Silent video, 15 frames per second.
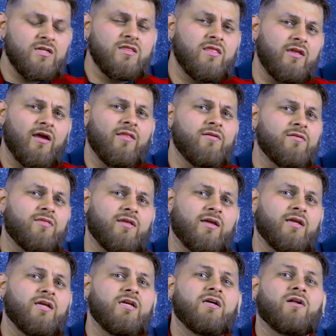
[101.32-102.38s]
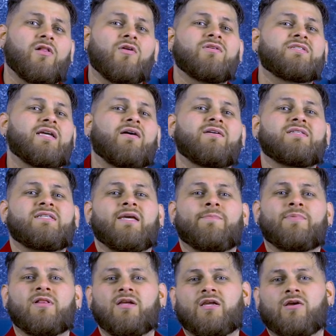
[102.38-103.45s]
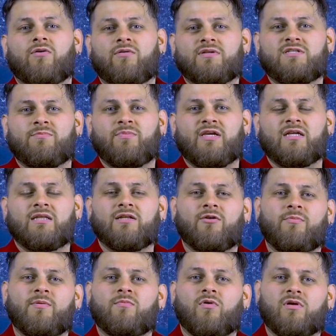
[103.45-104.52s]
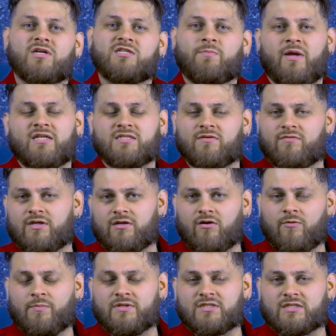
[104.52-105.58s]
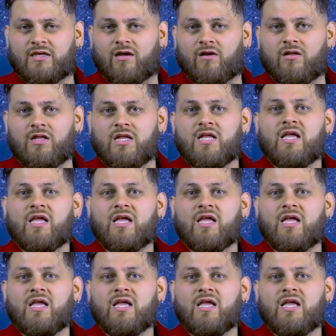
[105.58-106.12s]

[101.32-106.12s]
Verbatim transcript: The other thing, closed cell is typically going to be a little bit more expensive than open cell.